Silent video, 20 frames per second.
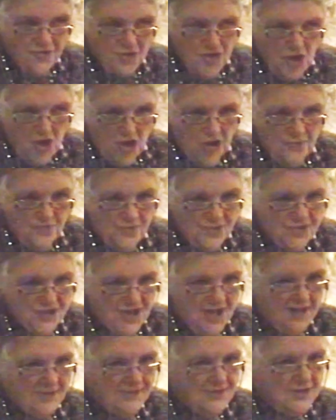of not
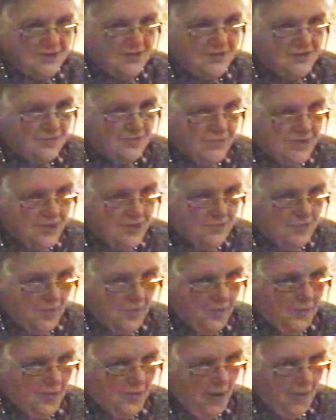protecting the
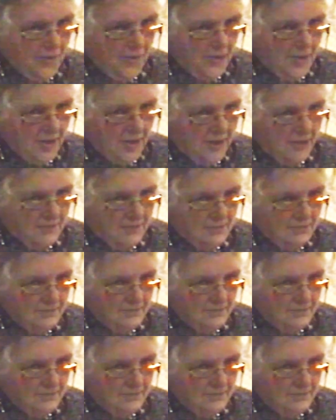people properly.